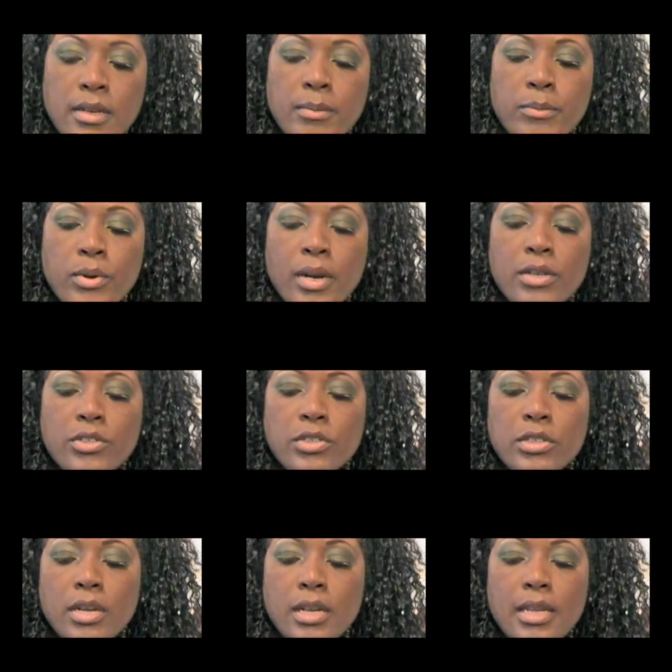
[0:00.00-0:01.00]
brush,
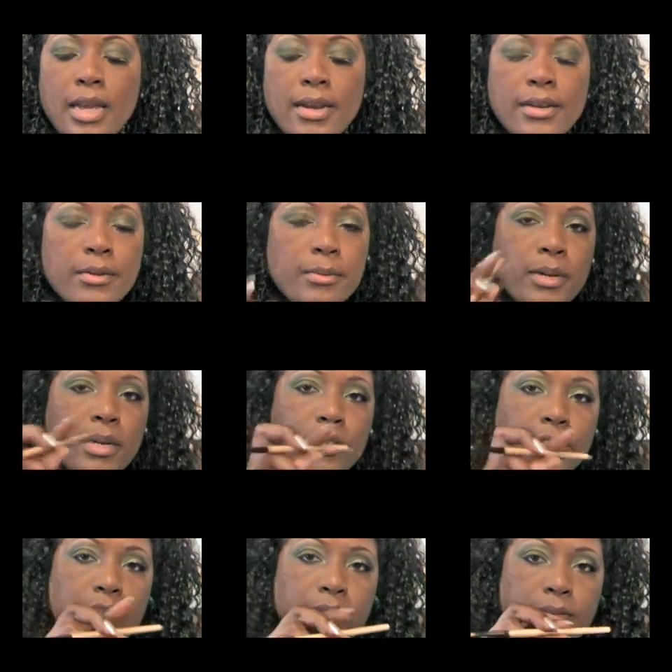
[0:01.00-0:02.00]
a liner
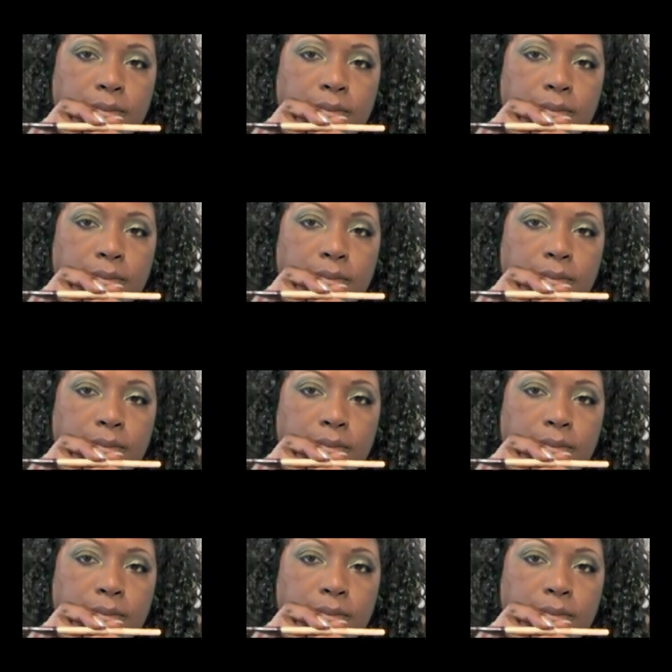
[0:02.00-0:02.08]
brush,